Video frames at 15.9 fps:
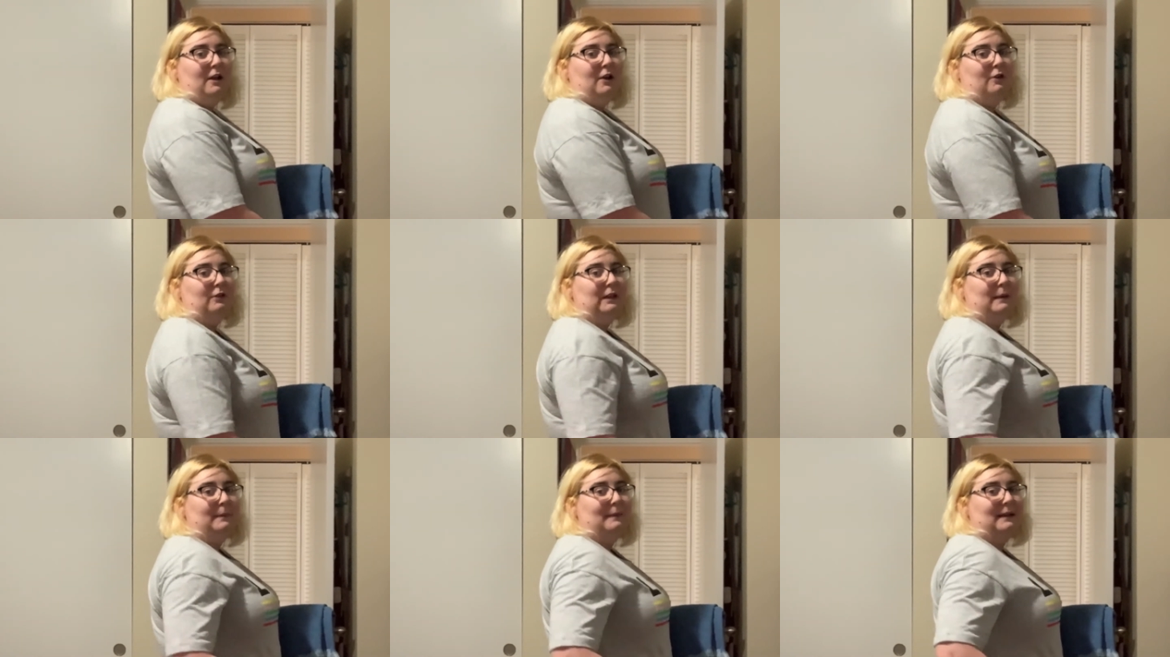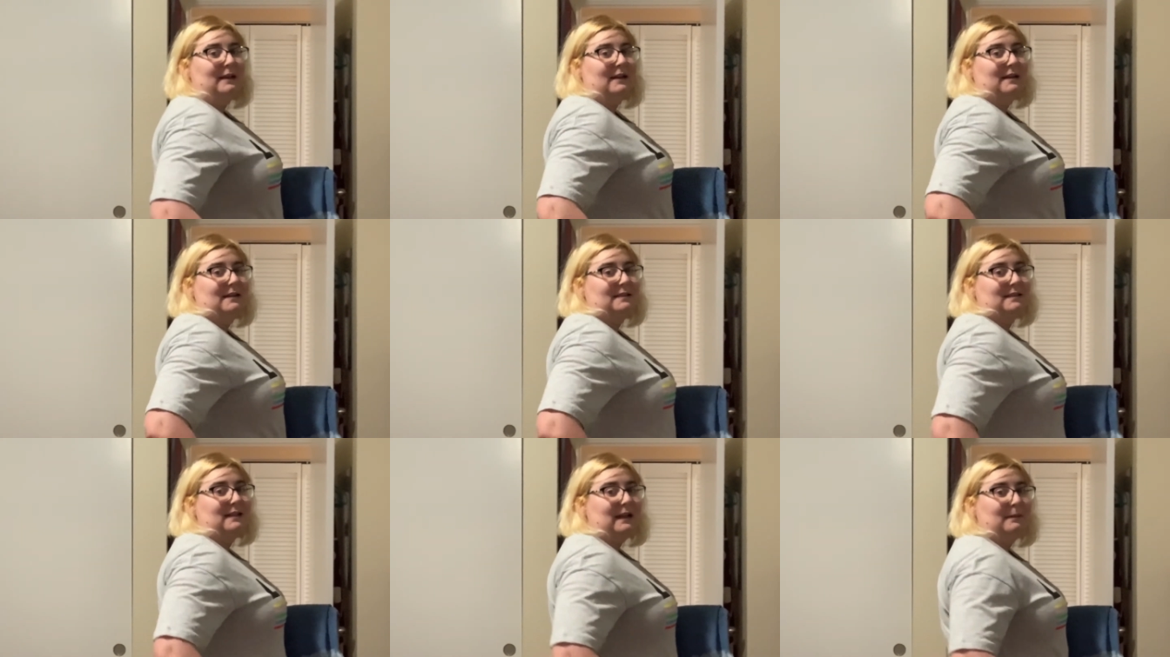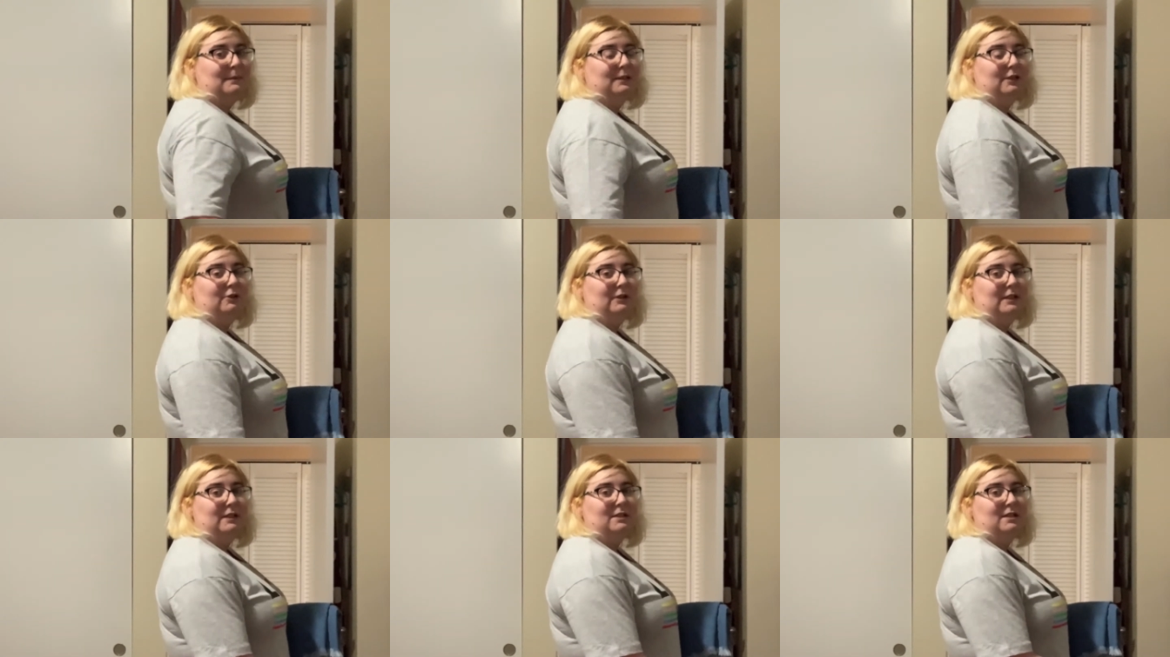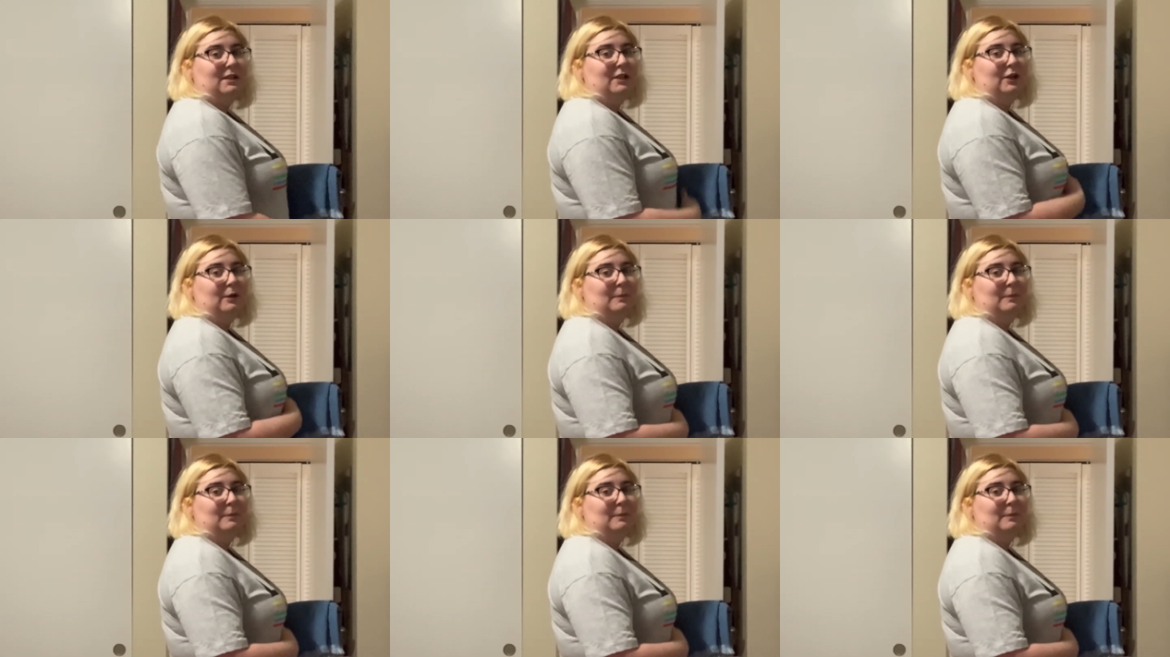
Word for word: Only because I'm a little insecure